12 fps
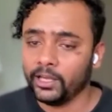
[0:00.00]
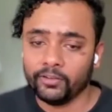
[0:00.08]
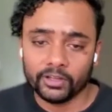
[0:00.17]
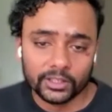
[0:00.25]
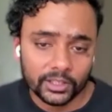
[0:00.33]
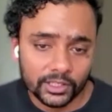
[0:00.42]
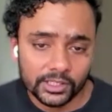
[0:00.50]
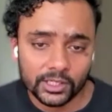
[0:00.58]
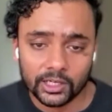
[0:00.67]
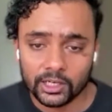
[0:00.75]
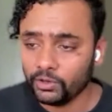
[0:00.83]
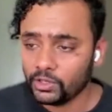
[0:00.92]
playing with
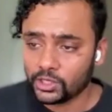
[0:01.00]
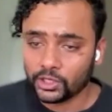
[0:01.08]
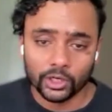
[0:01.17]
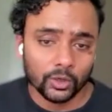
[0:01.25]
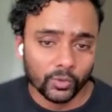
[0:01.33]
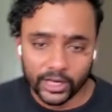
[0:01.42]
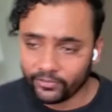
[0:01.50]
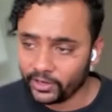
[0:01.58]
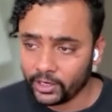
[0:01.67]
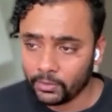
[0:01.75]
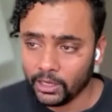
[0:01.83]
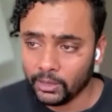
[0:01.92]
cursor, V0, whatever
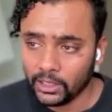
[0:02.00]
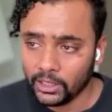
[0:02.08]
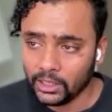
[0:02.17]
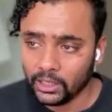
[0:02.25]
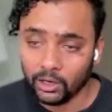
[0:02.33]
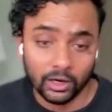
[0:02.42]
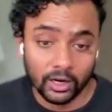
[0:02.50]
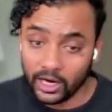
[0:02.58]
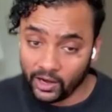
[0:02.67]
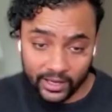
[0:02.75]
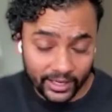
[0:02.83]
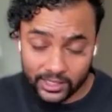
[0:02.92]
it may be, or
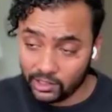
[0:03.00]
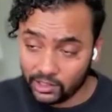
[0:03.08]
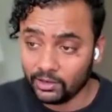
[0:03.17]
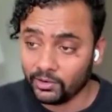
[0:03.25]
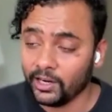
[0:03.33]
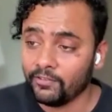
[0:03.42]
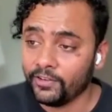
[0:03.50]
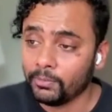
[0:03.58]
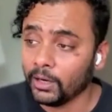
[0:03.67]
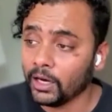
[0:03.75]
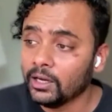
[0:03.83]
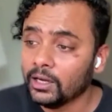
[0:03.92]
now I guess writing
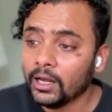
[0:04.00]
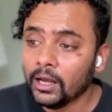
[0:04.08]
Figma.